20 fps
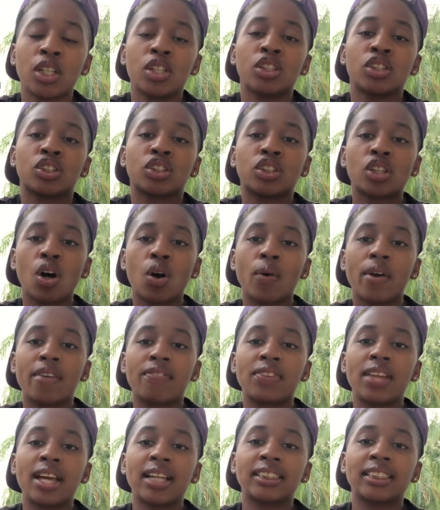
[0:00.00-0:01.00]
So
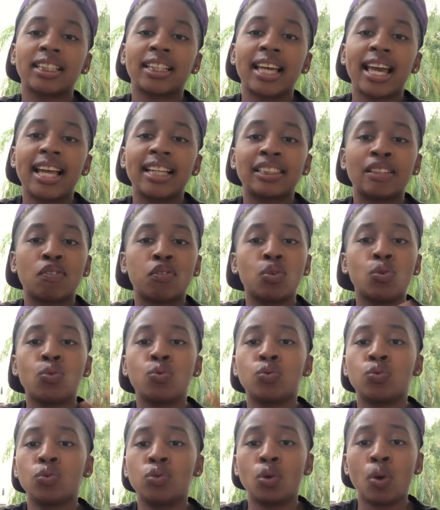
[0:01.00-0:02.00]
if that's the case, if you
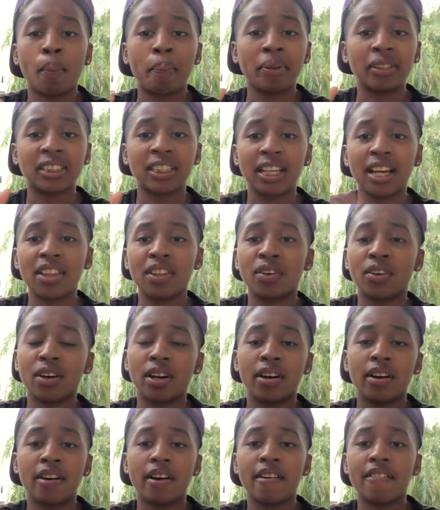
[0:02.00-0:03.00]
put together
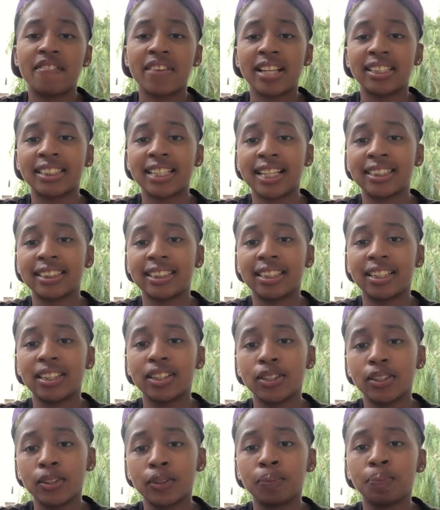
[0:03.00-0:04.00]
a fantastic
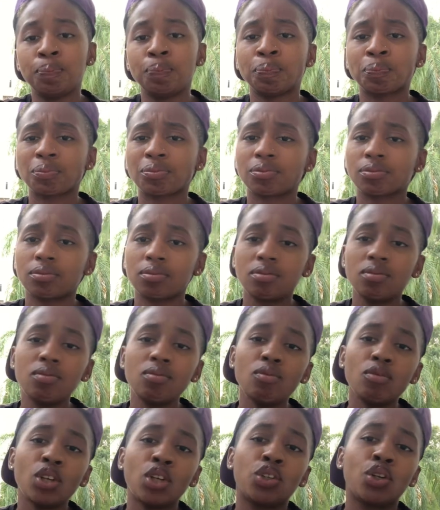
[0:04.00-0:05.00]
deal,
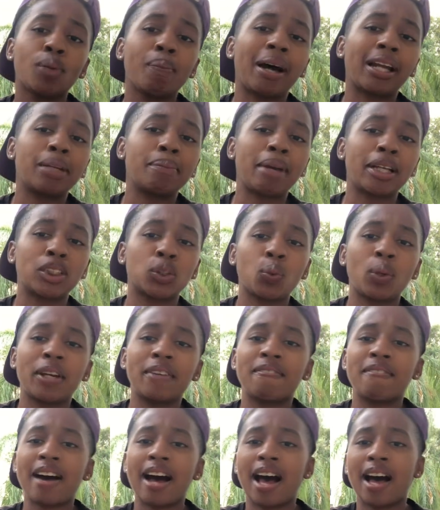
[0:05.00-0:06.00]
you're about to make
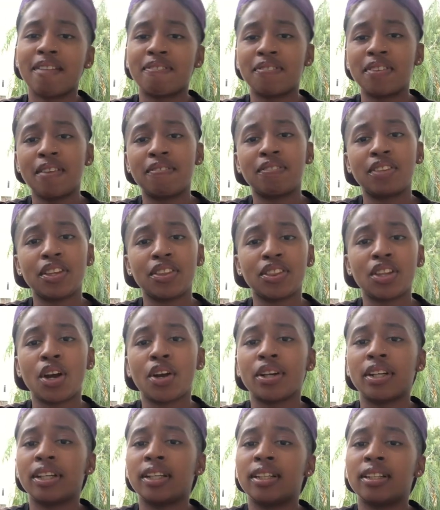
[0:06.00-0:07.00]
25, 50,
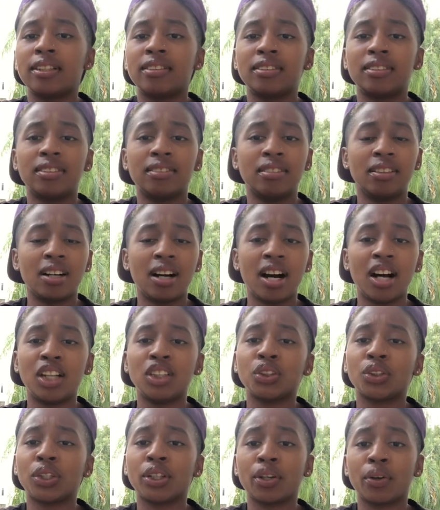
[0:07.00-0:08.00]
30,
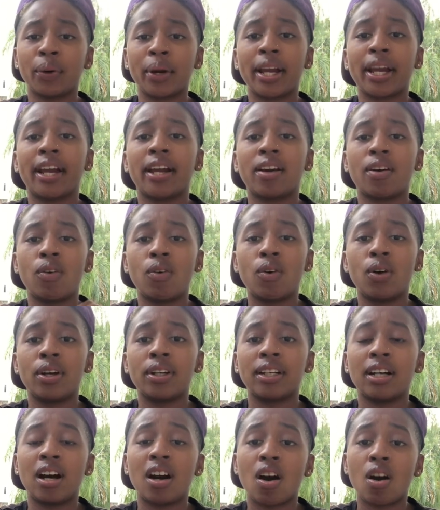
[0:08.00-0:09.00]
100 grand
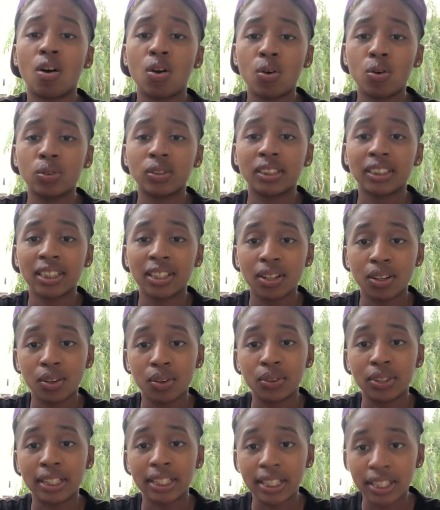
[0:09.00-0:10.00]
on a
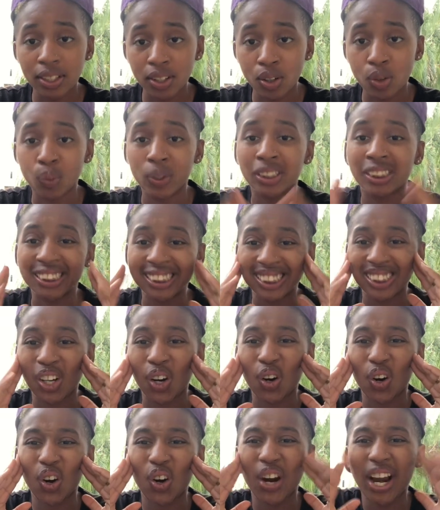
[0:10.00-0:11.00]
wholesale deal, which is
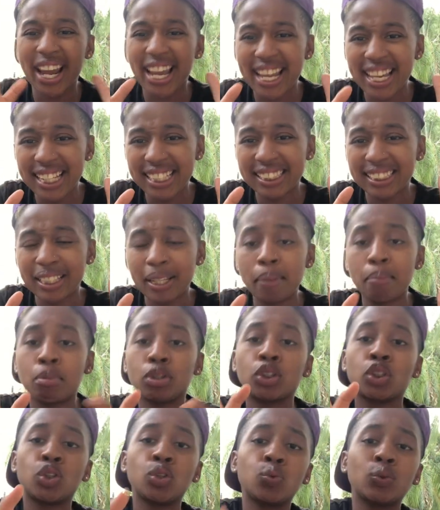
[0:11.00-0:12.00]
crazy,
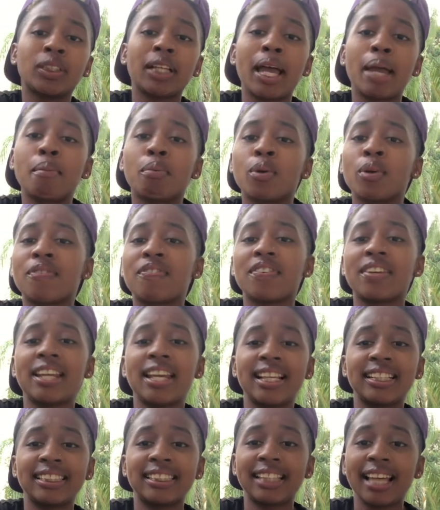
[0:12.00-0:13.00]
but you was able to
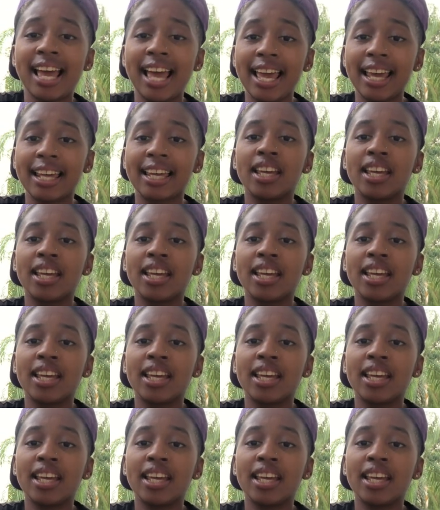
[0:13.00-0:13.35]
finesse that.